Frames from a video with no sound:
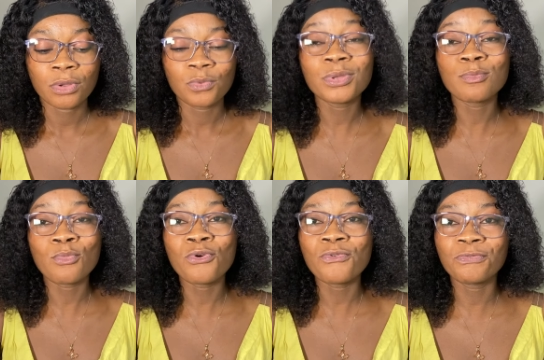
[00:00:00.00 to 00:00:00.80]
We
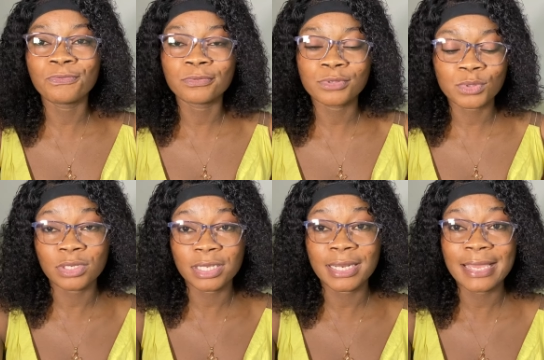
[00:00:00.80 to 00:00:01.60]
move to
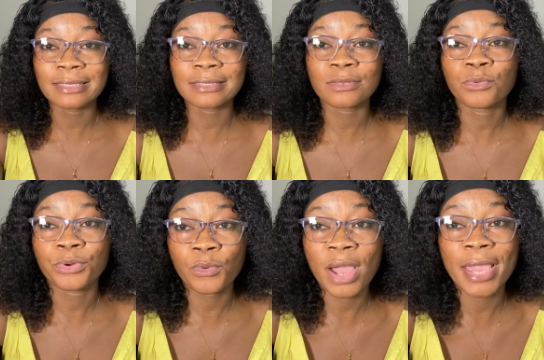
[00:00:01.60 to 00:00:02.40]
the next
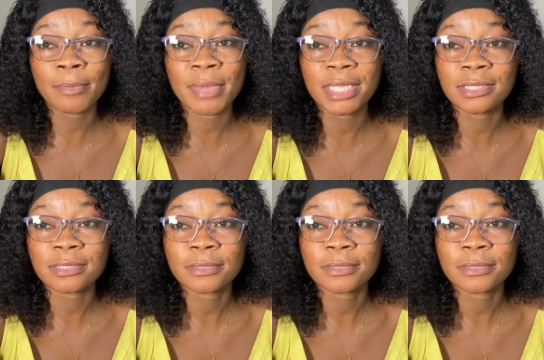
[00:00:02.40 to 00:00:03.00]
requirement.